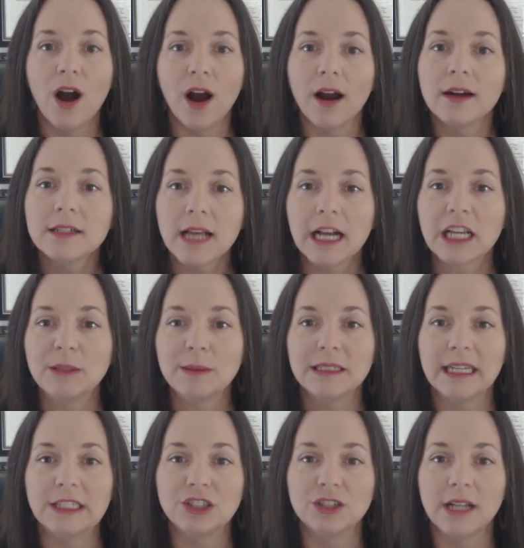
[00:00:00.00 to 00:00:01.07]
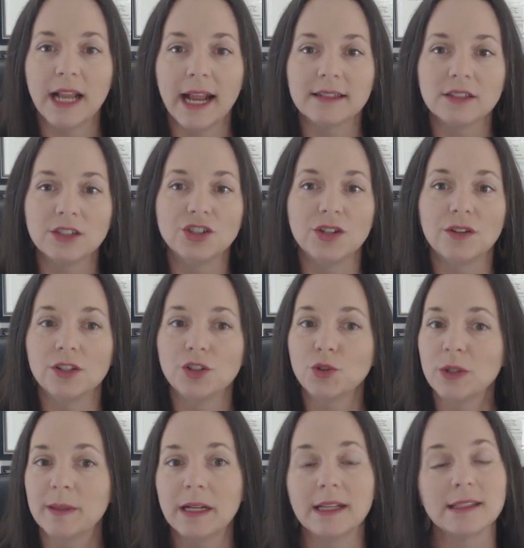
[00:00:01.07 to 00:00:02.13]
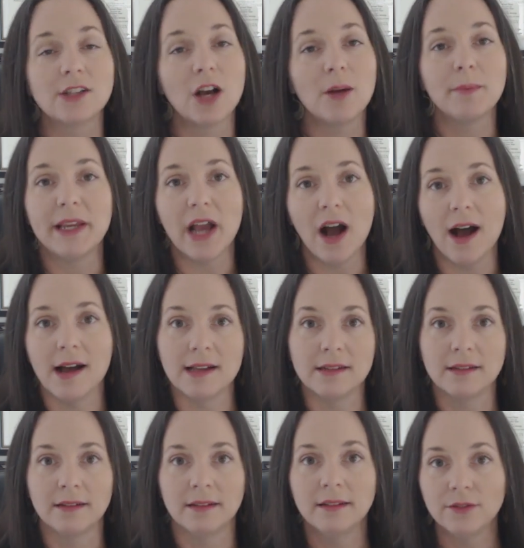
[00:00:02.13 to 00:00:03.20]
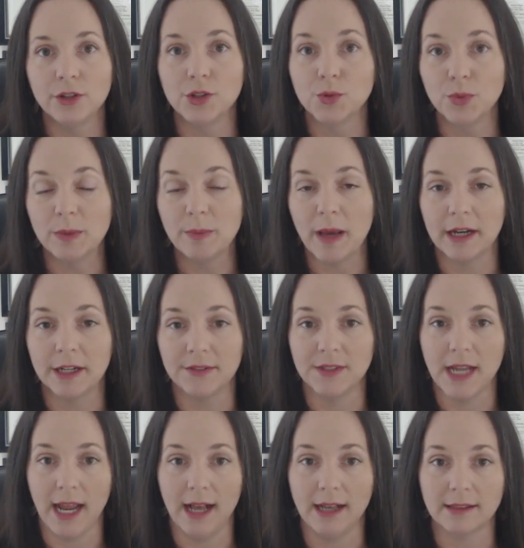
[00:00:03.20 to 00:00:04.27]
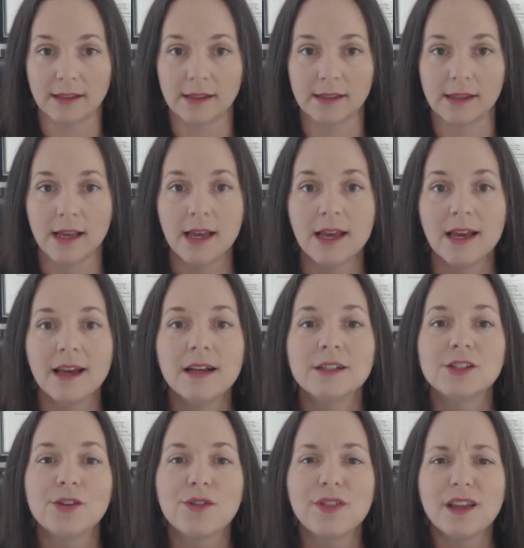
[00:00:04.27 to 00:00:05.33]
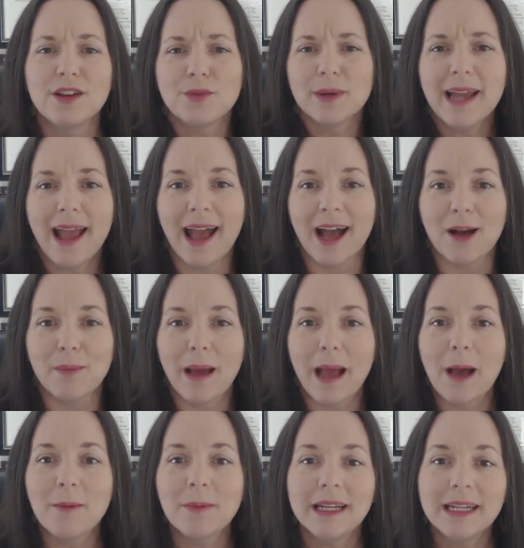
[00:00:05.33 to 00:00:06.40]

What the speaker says: Our documentation has to show that treatment has gone beyond those repetitive tasks. So think rehab. How